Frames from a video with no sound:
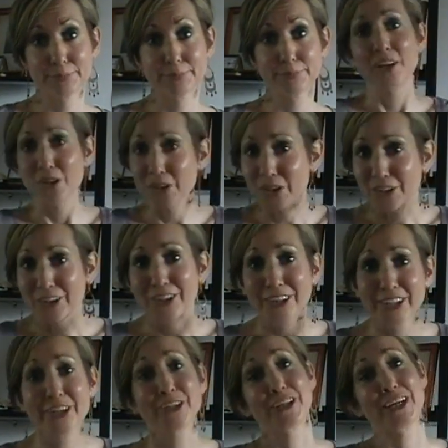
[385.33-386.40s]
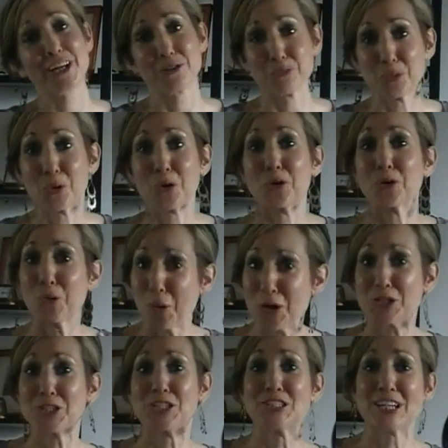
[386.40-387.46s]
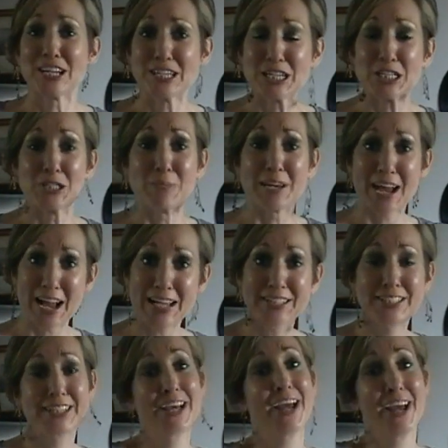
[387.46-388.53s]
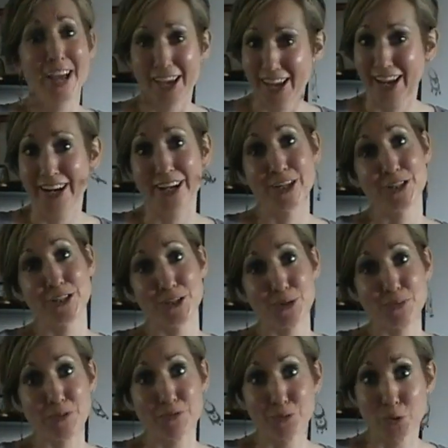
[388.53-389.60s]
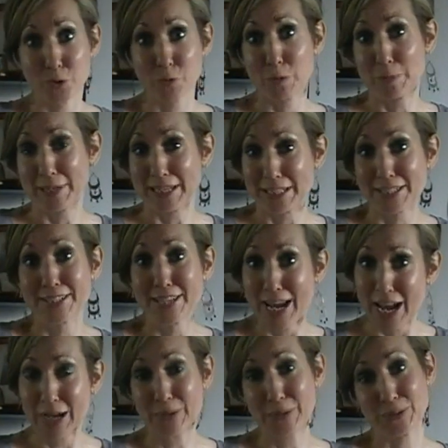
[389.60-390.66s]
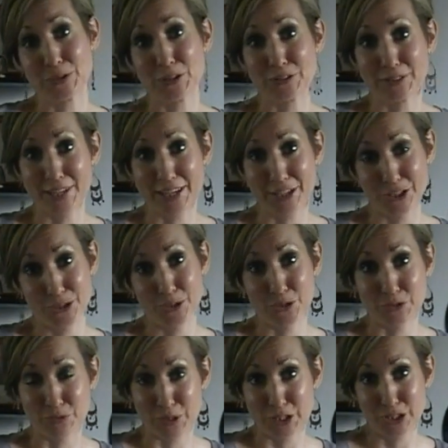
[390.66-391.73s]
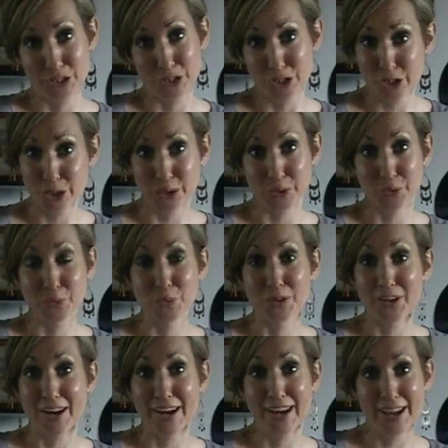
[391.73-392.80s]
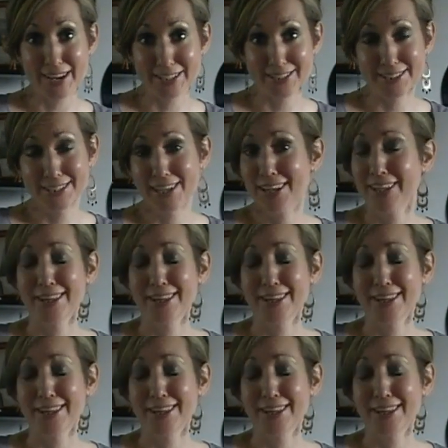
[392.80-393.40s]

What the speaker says: There are clearly important questions that need to be asked and answered before we begin to tackle the issue of what to do with IS,